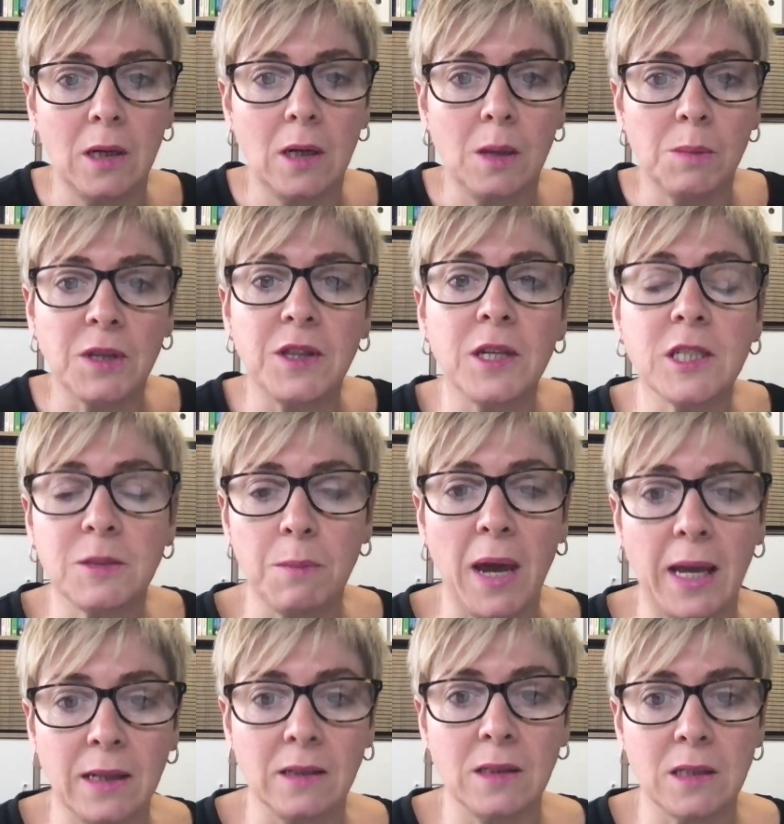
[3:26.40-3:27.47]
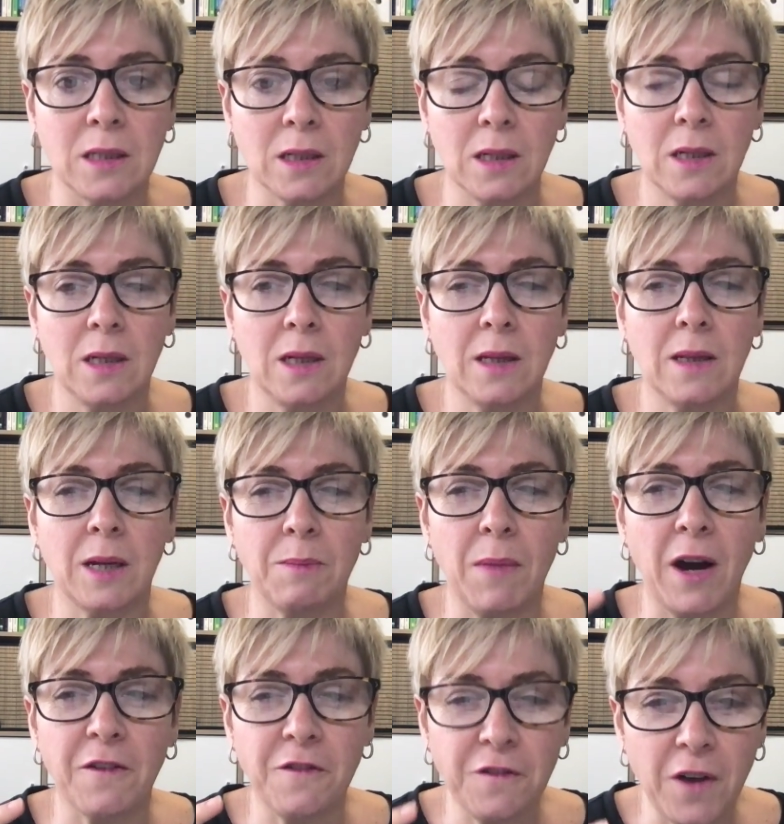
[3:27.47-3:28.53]
But this meant that
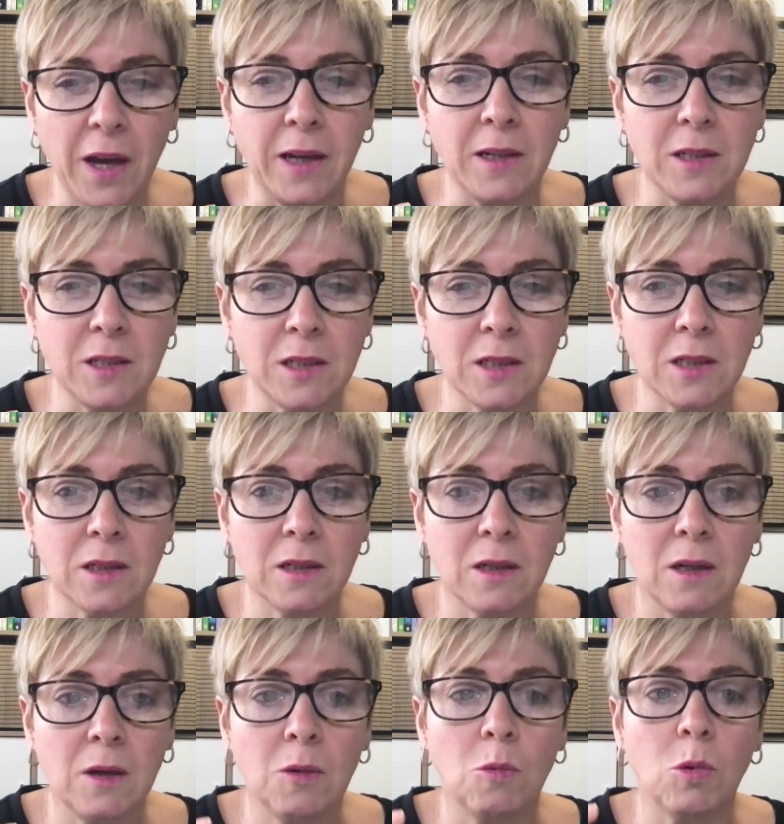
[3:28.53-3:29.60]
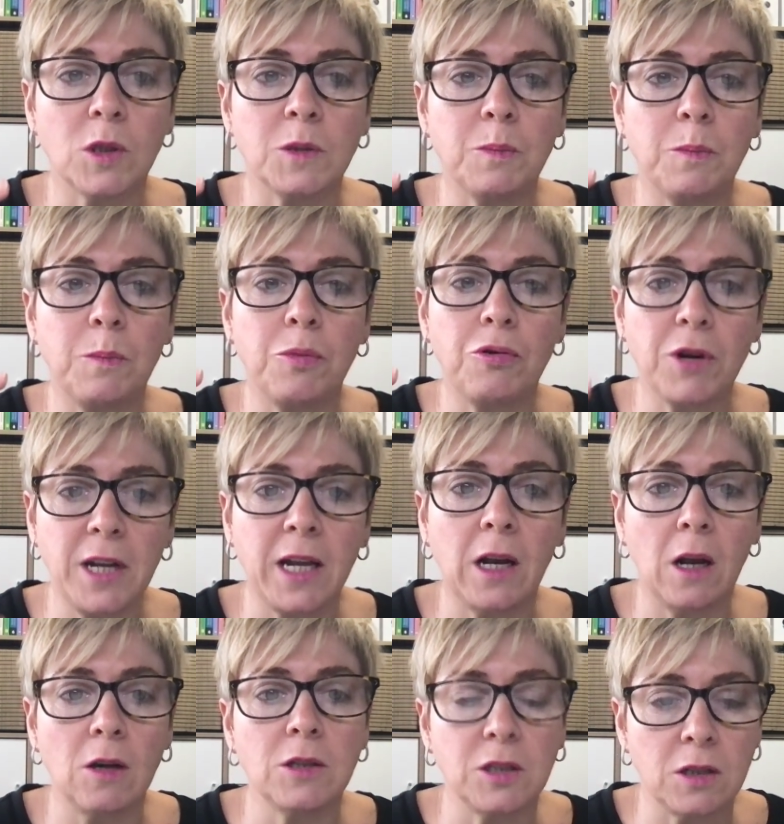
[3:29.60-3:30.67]
my face was pretty
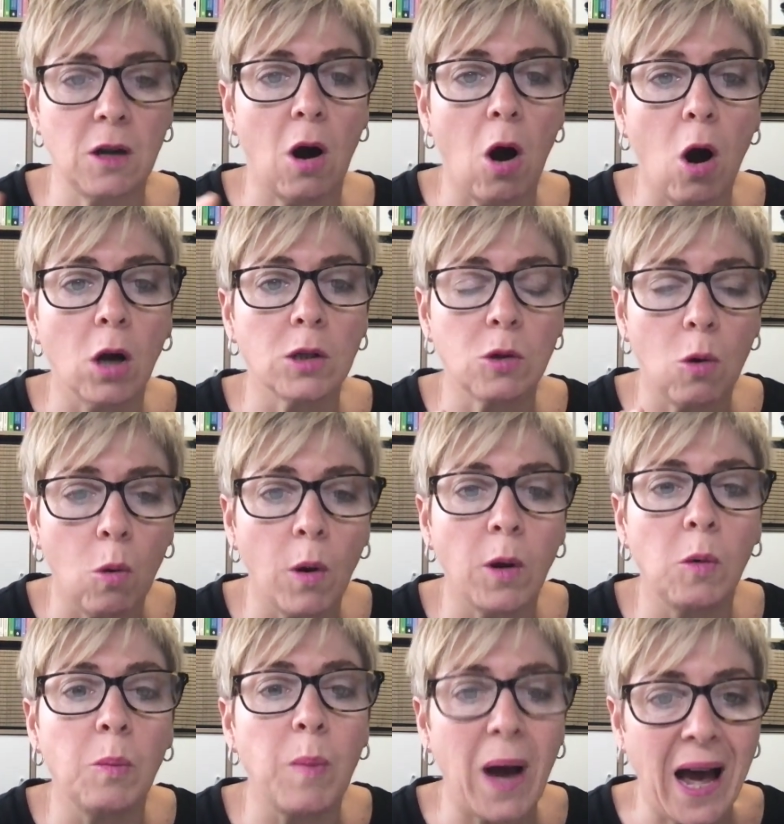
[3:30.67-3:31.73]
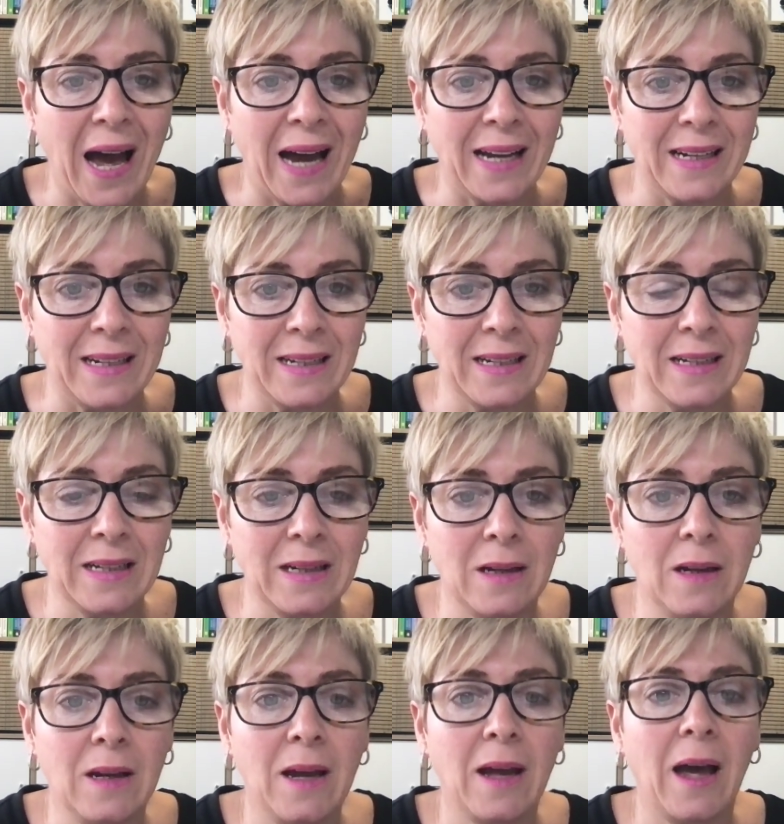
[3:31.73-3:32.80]
close to the hot oil pan,
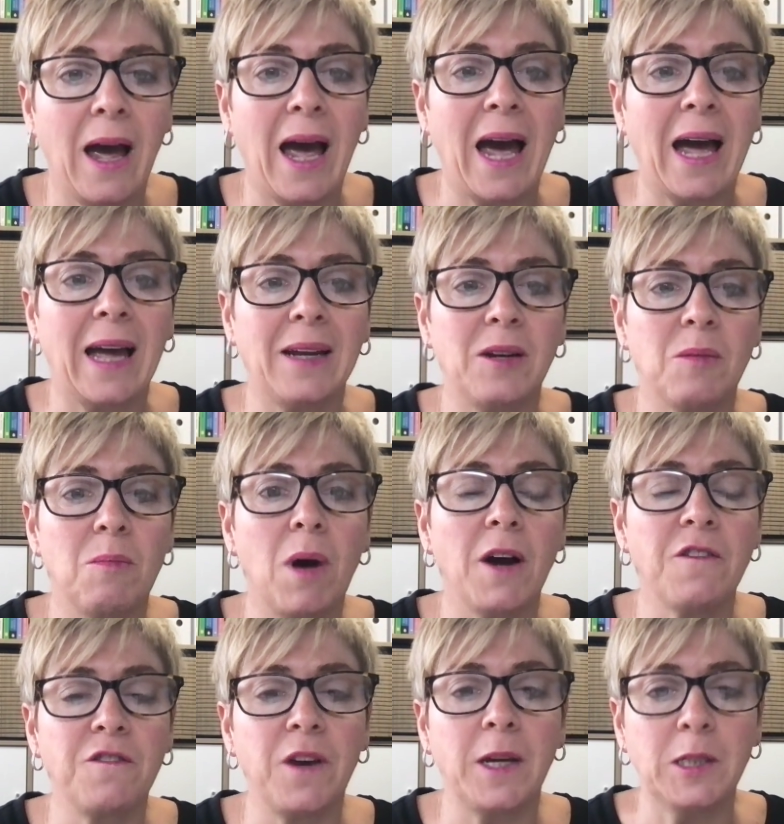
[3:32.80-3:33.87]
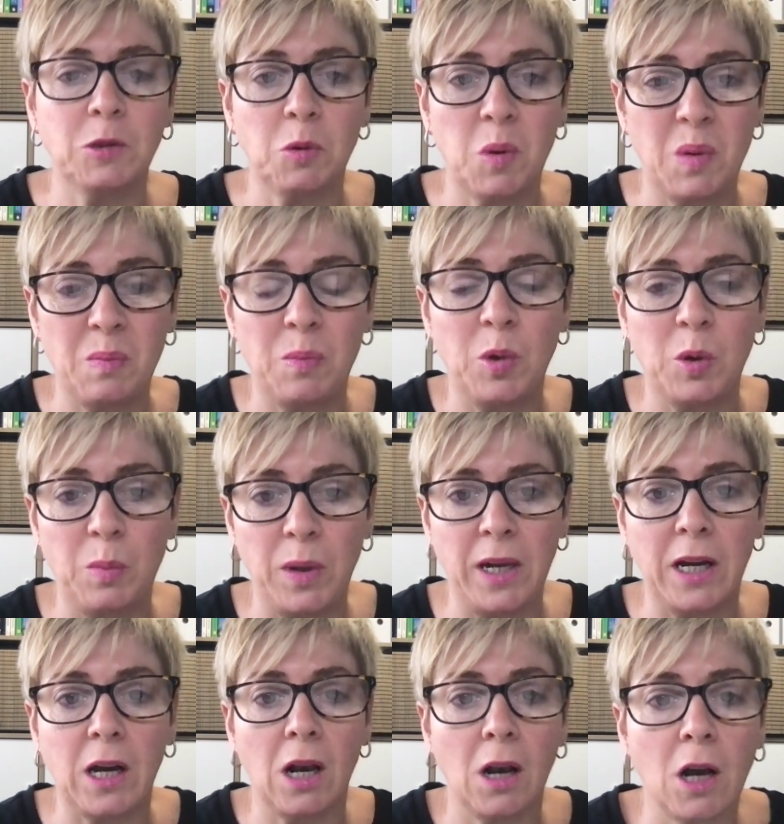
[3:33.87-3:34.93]
and my face would be
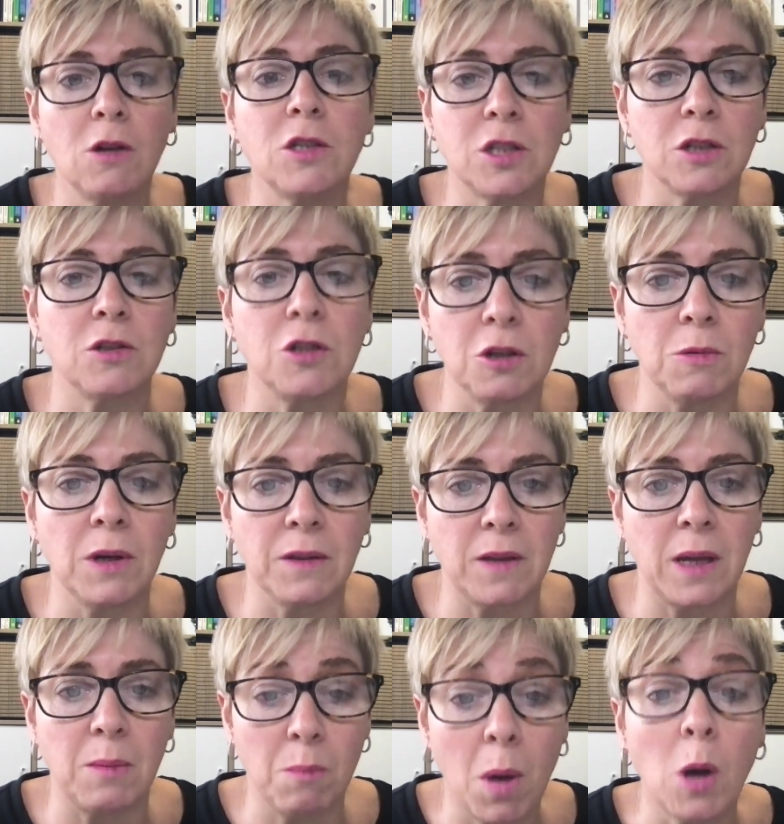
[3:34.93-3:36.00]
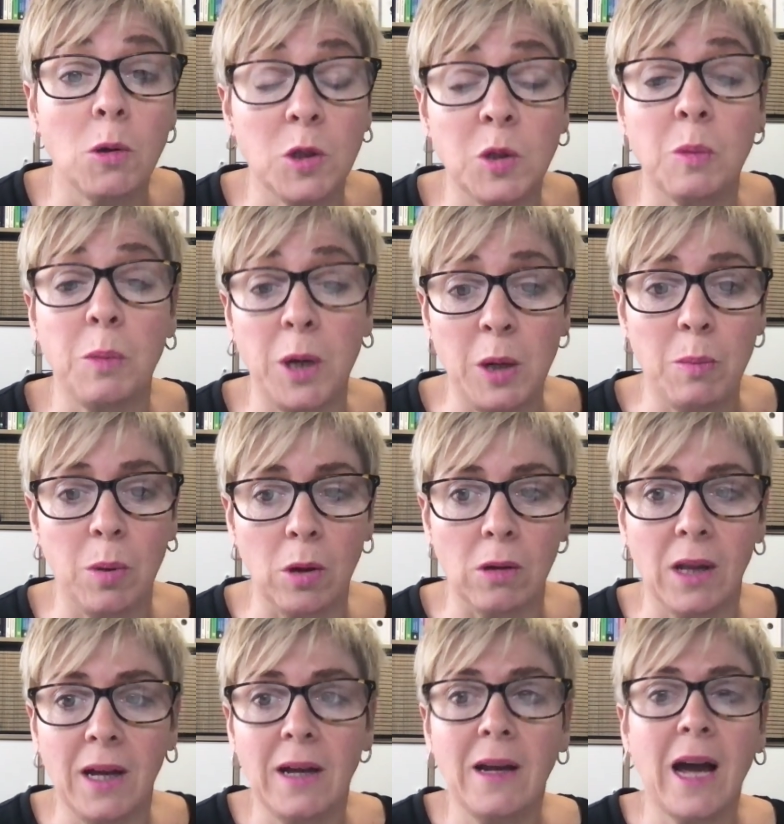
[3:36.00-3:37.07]
closer to it than most people,
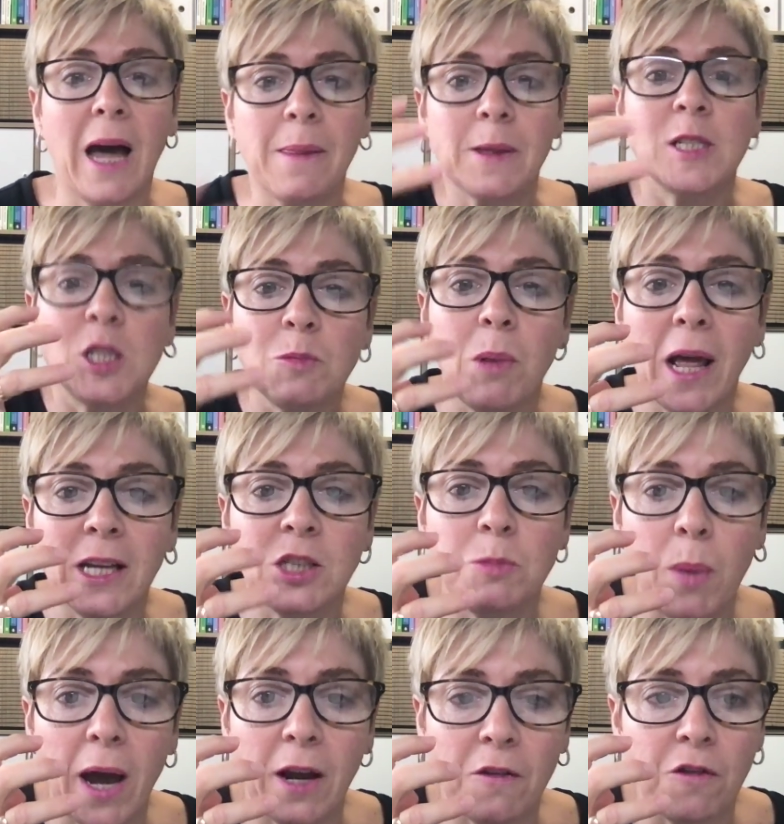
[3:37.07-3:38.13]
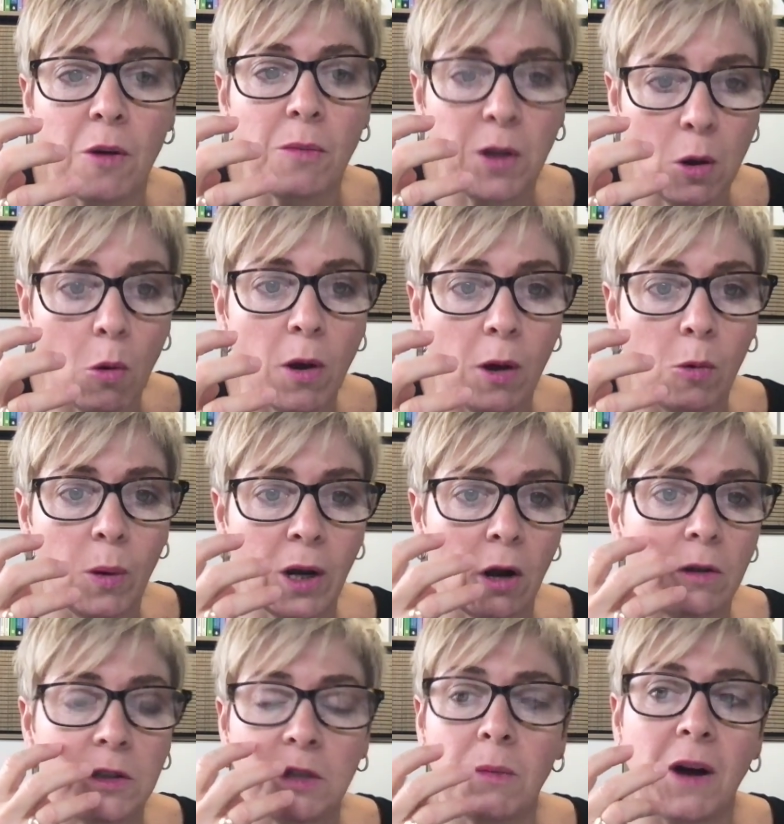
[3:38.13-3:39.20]
and the splashback from the oil went
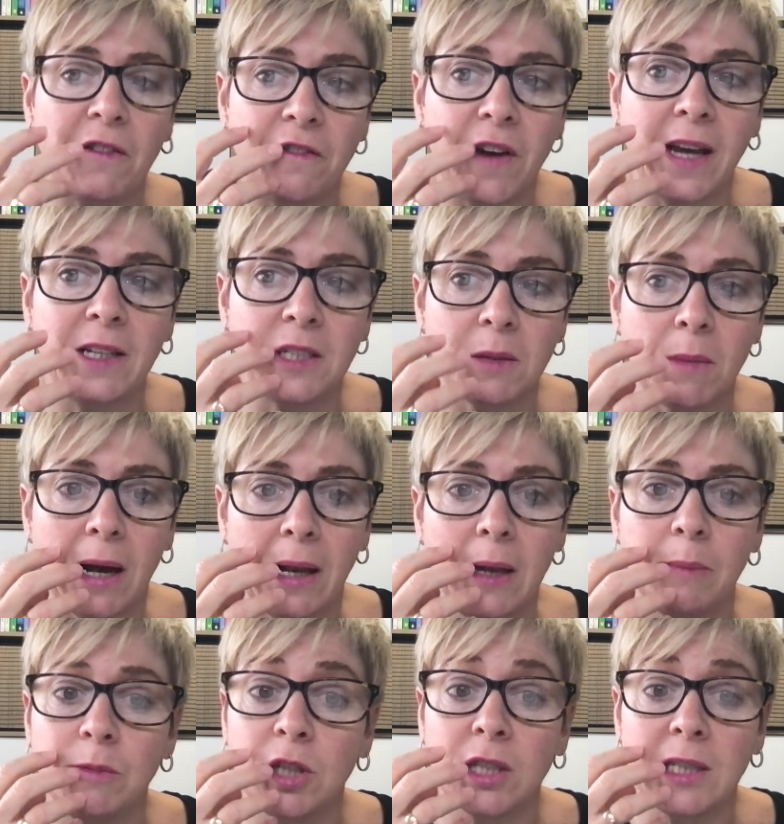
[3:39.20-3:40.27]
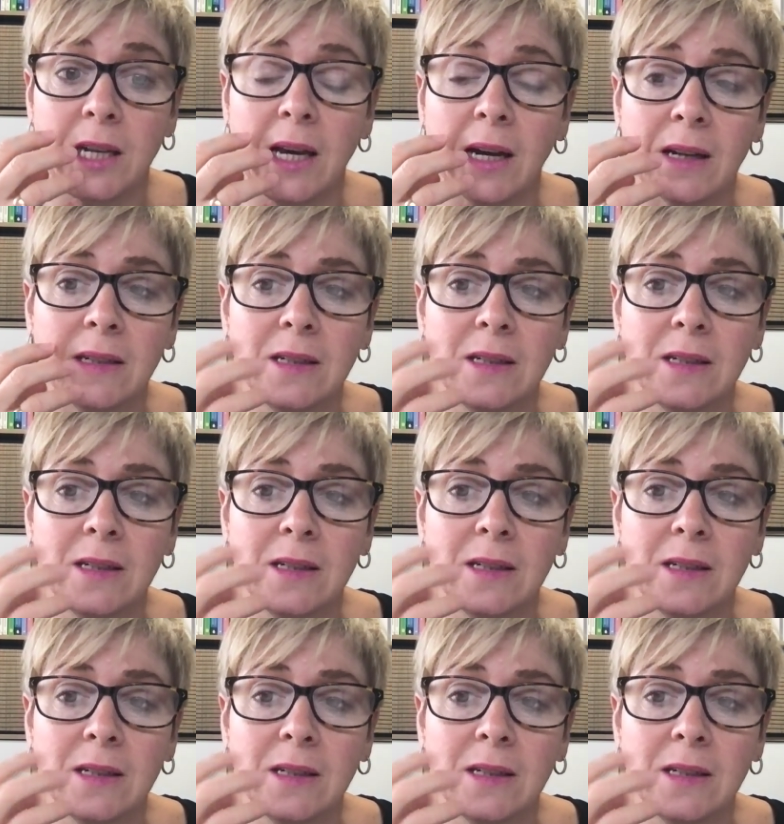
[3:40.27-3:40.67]
onto my face and my lip just here.